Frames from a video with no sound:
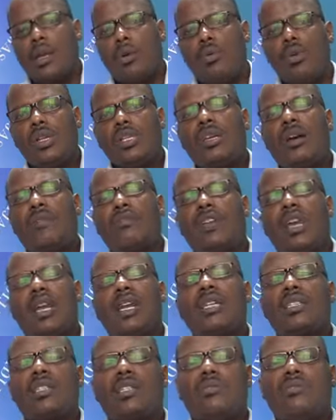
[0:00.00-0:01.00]
which I've
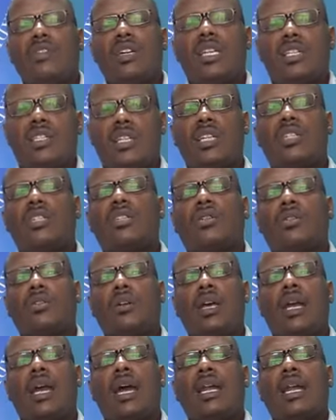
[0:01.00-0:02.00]
realized is very essential.
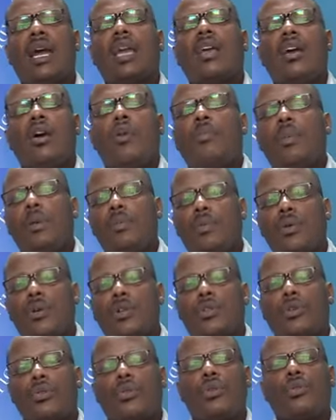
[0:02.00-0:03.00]
And I help people
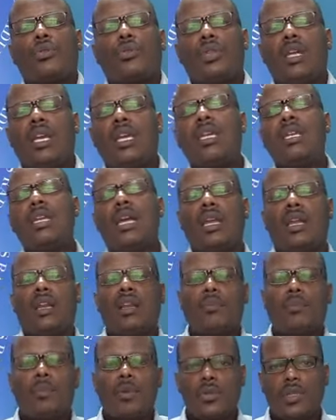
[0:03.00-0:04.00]
also go through the inner
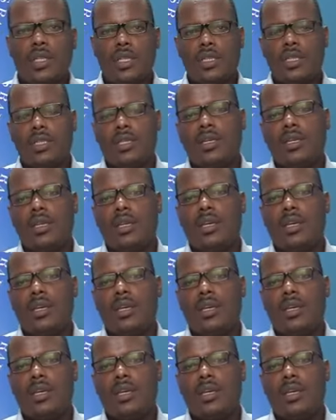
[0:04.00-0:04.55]
healing process.